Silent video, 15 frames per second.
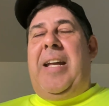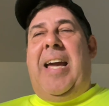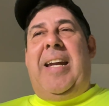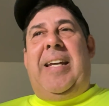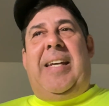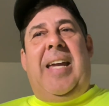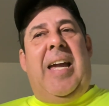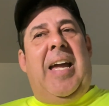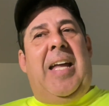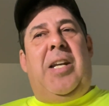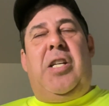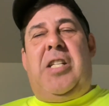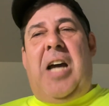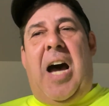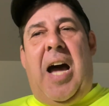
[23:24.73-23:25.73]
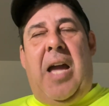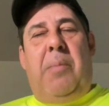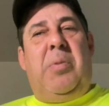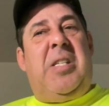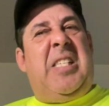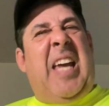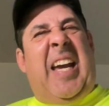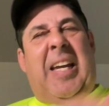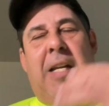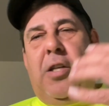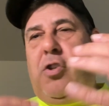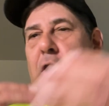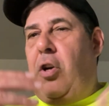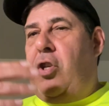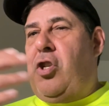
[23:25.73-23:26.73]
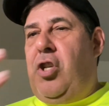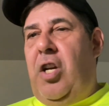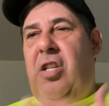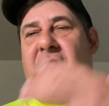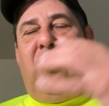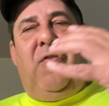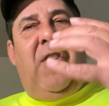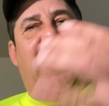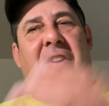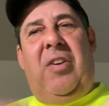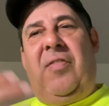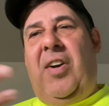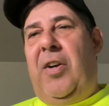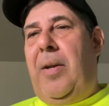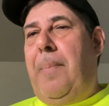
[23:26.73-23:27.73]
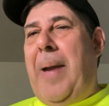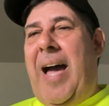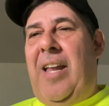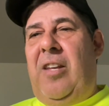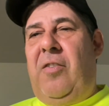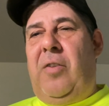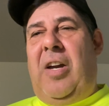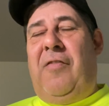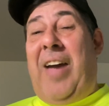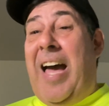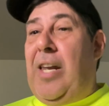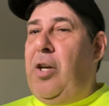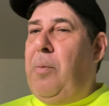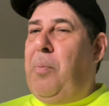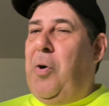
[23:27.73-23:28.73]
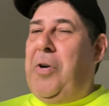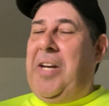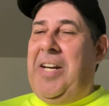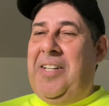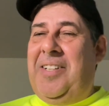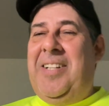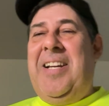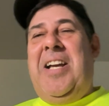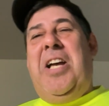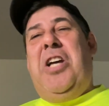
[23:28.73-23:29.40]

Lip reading: And again, time, seconds are just very, very valuable here.